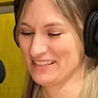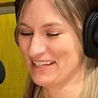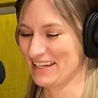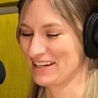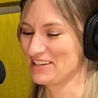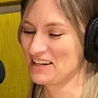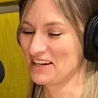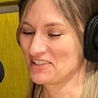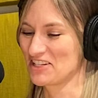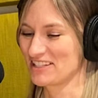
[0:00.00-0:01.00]
I got a, I got
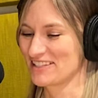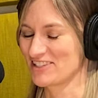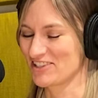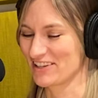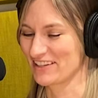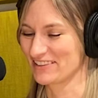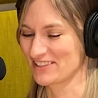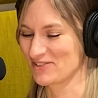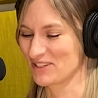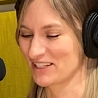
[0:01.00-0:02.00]
a chance to try that
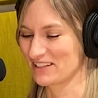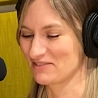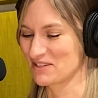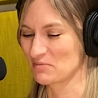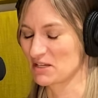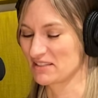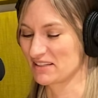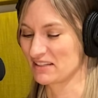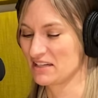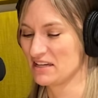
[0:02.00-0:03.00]
this weekend. It was amazing.